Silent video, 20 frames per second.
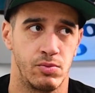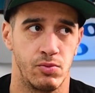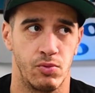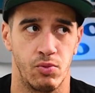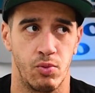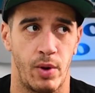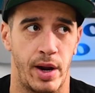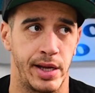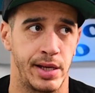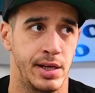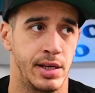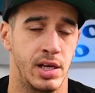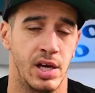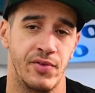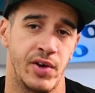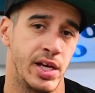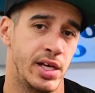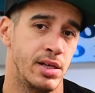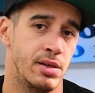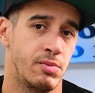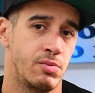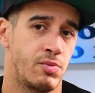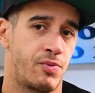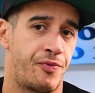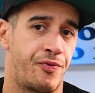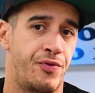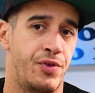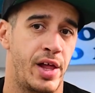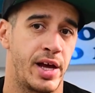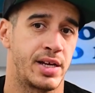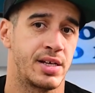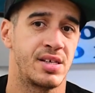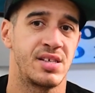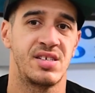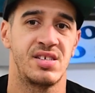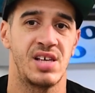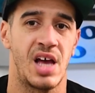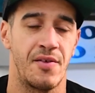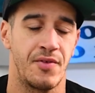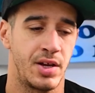ranking of a Flex
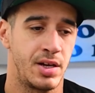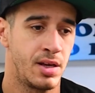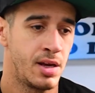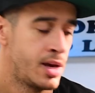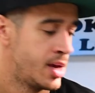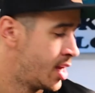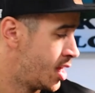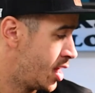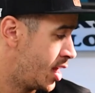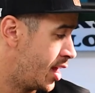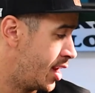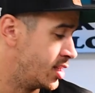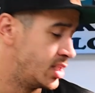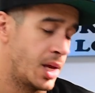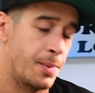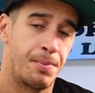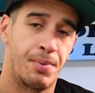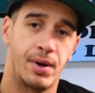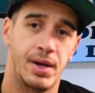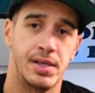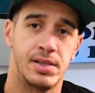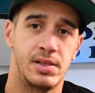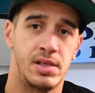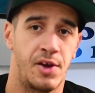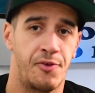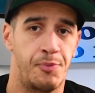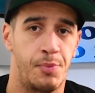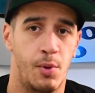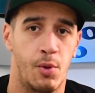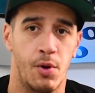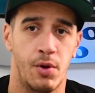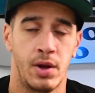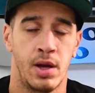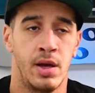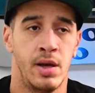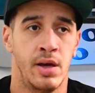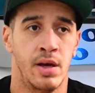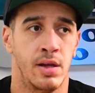7. It is a pretty stiff board.